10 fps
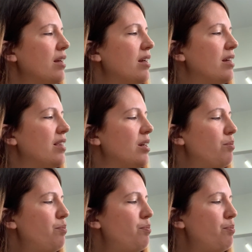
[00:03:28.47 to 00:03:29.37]
and then
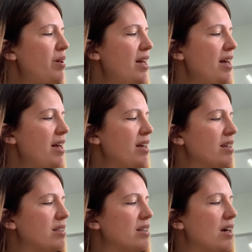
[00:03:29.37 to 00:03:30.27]
a big
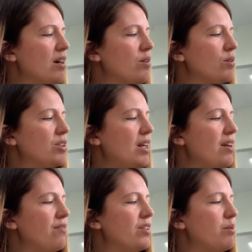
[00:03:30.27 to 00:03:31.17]
circle
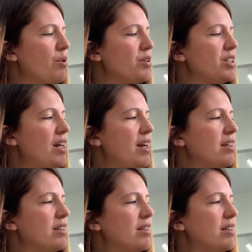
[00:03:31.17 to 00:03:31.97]
shape for the body.